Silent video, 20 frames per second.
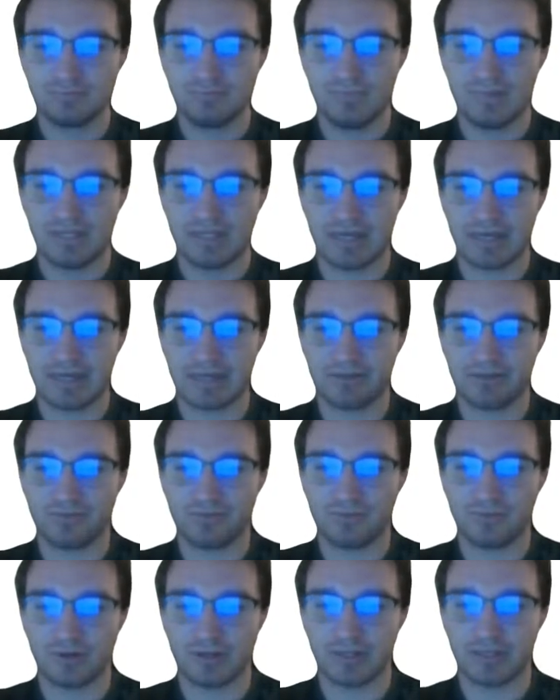That's
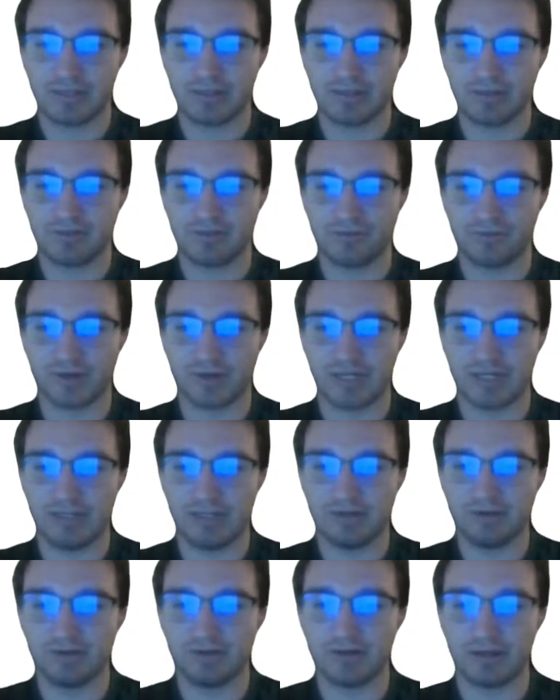what this does right
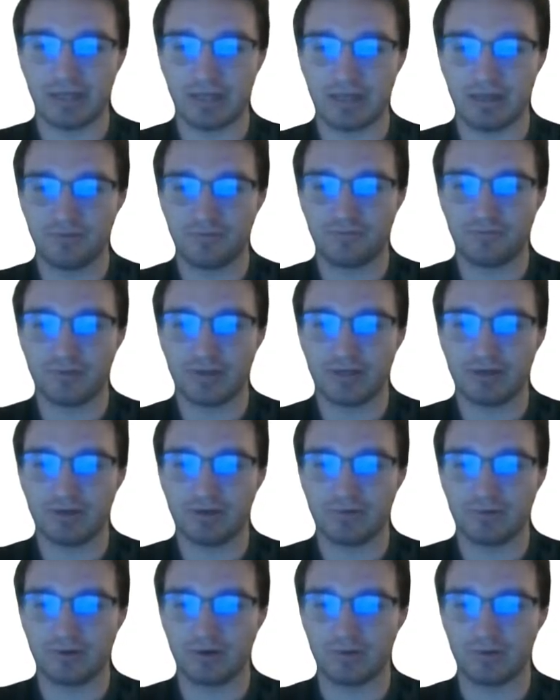here if we
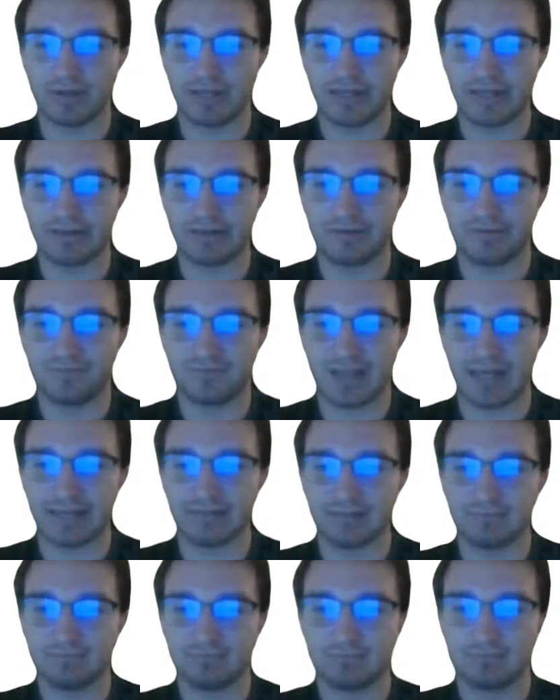don't go ahead and
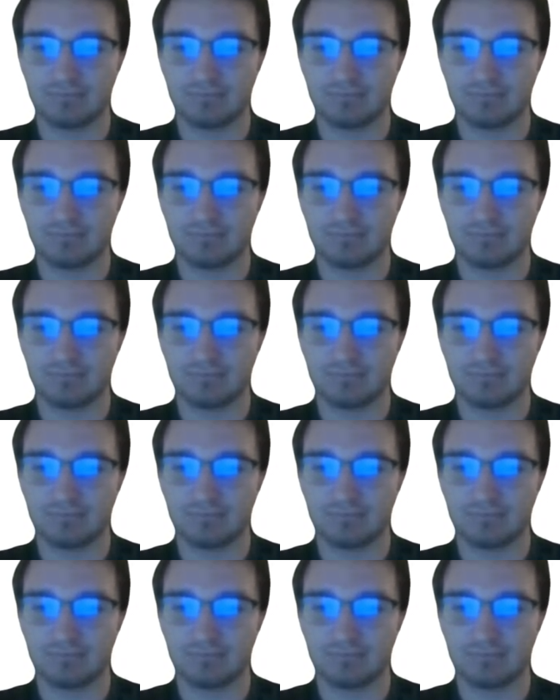flatten.